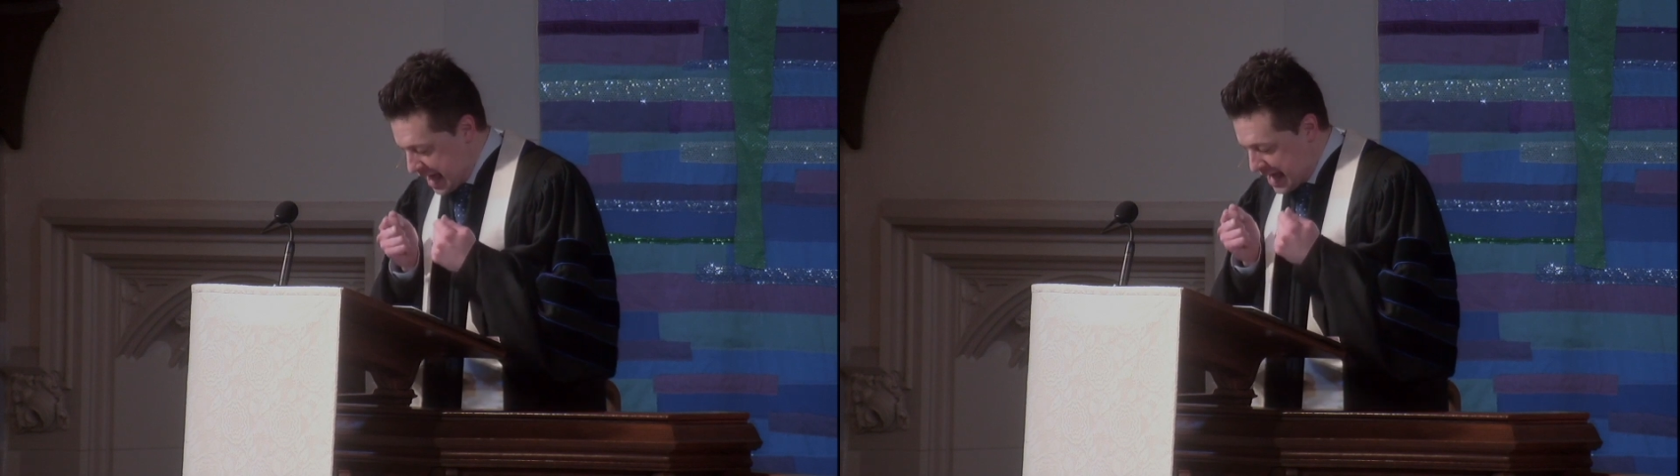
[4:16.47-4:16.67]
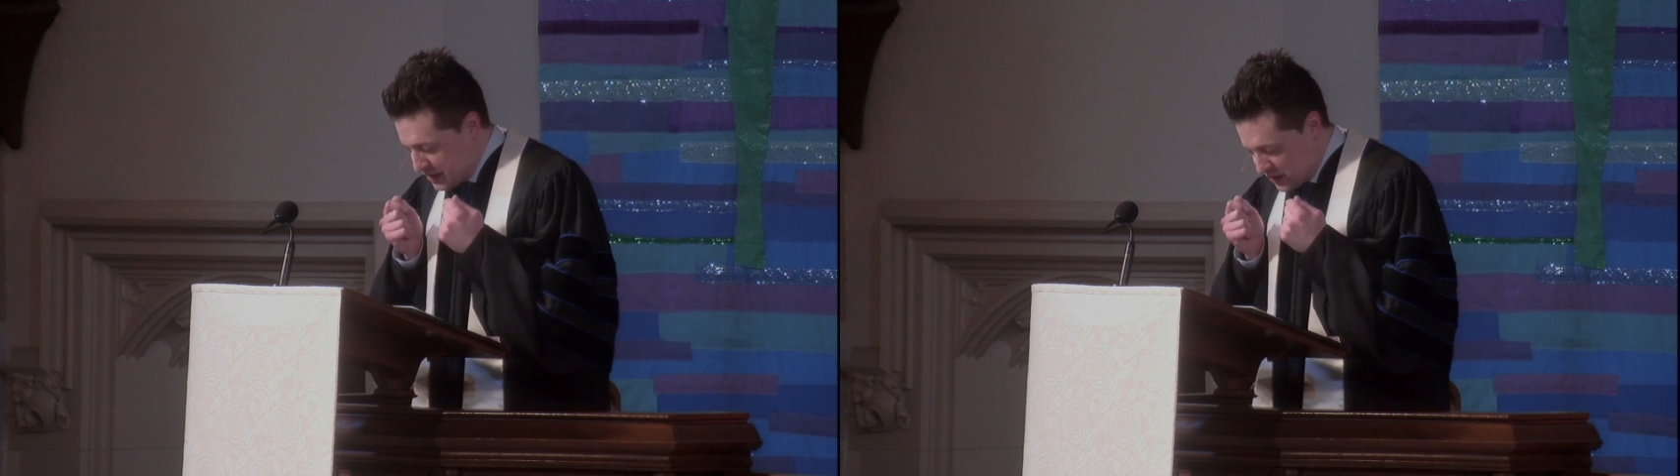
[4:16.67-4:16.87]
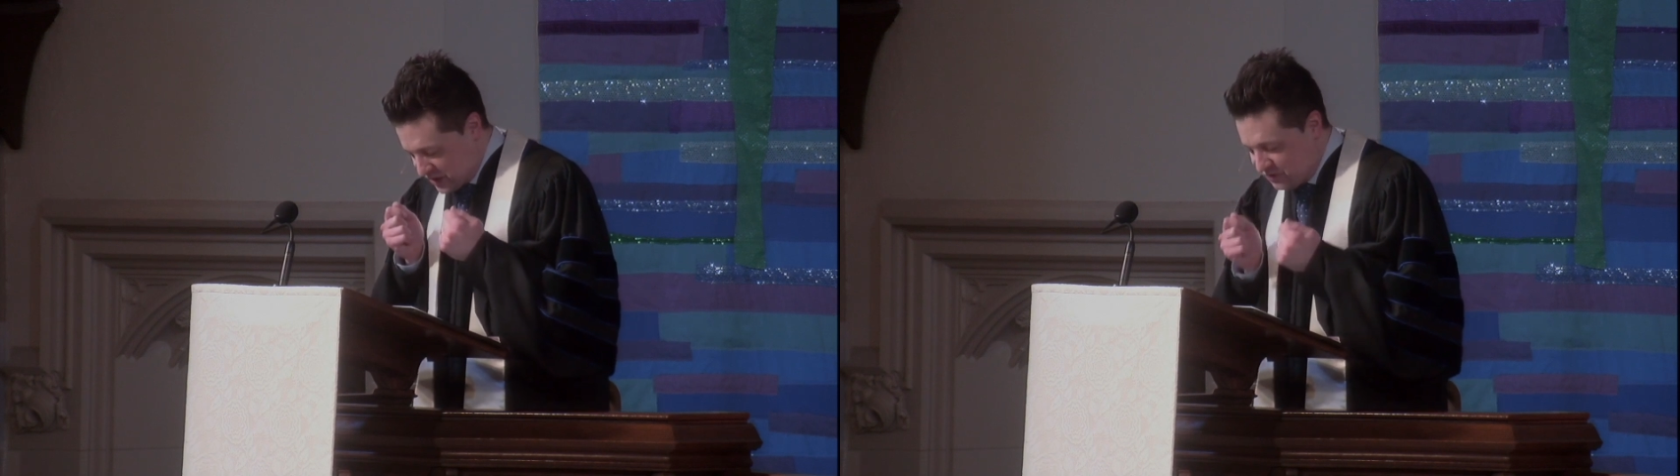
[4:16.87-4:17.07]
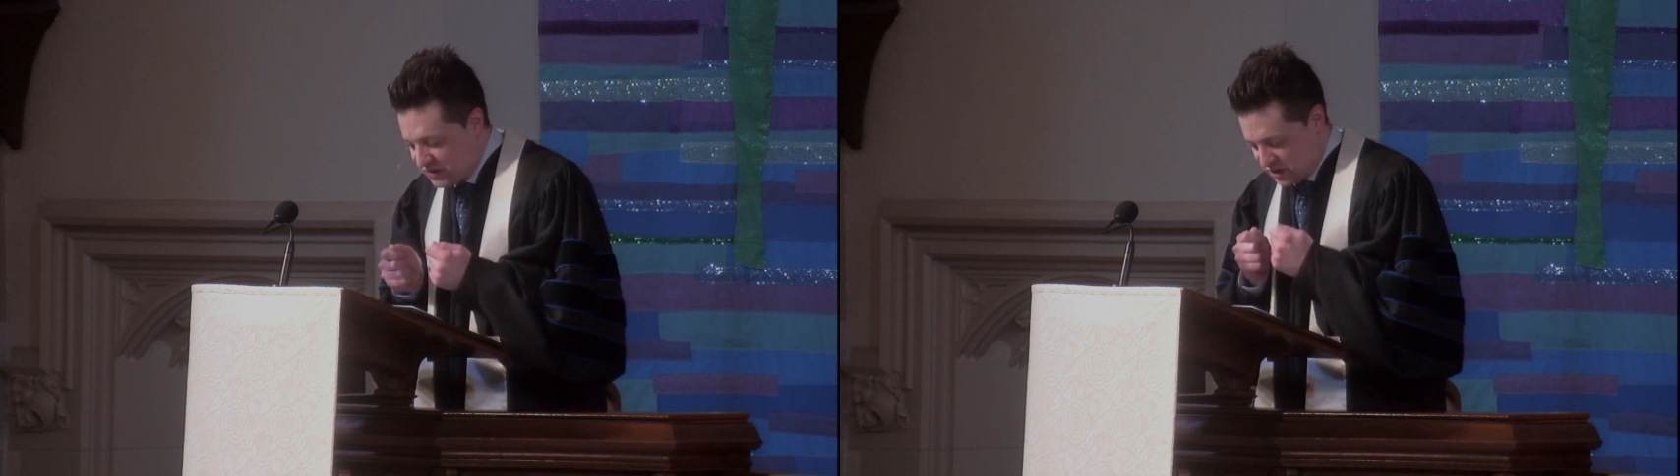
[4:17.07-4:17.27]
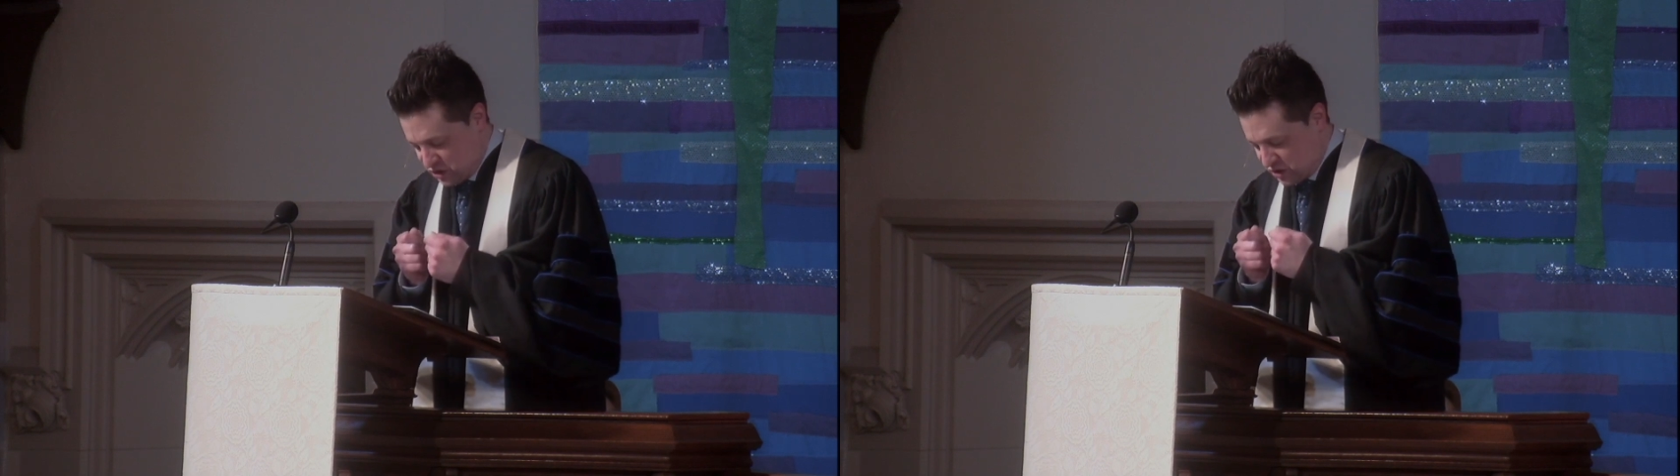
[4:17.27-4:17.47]
and
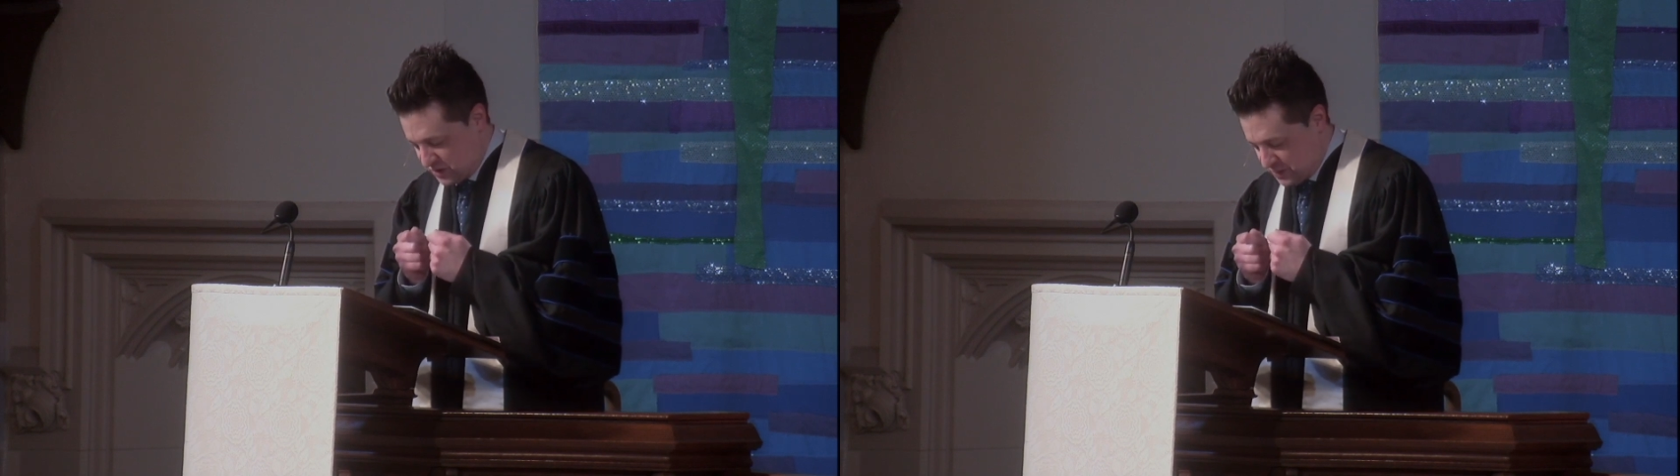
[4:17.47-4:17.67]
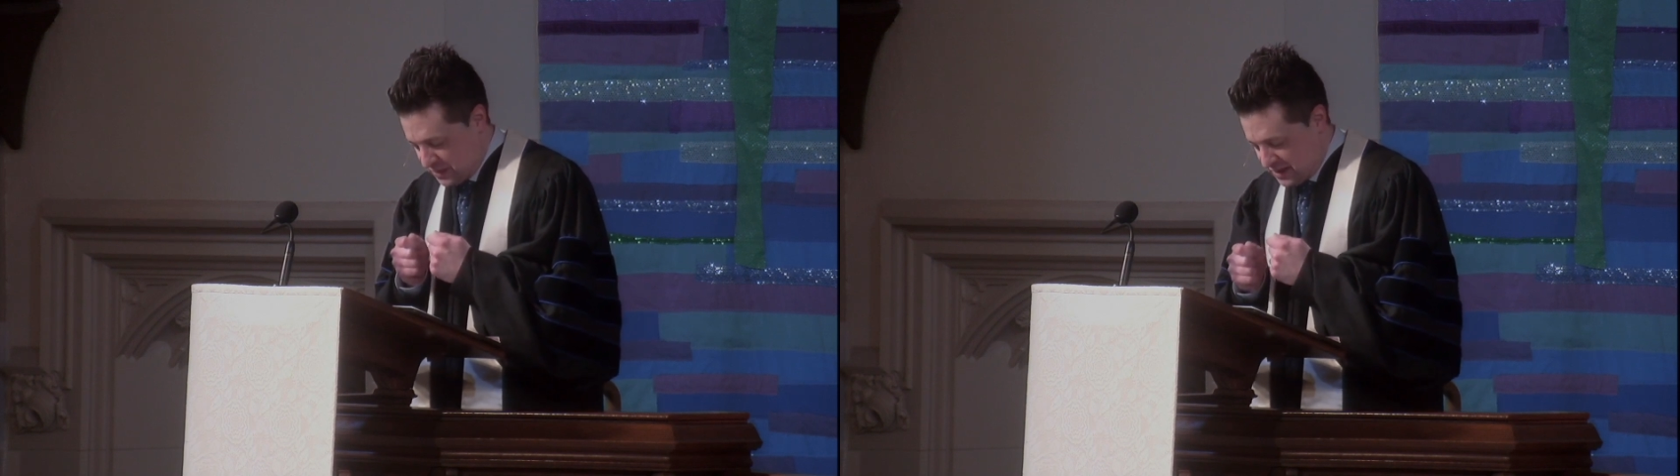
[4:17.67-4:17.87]
conviction.